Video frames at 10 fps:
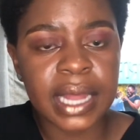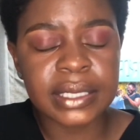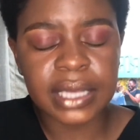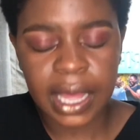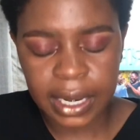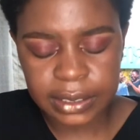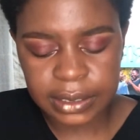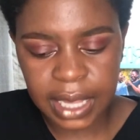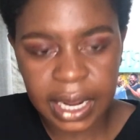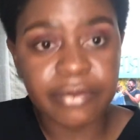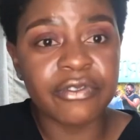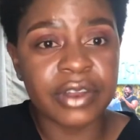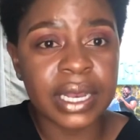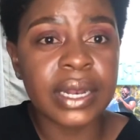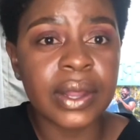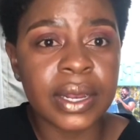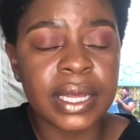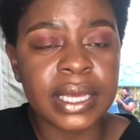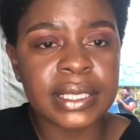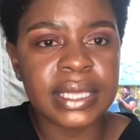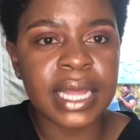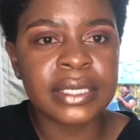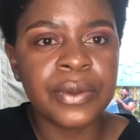and that I'm really learning, is that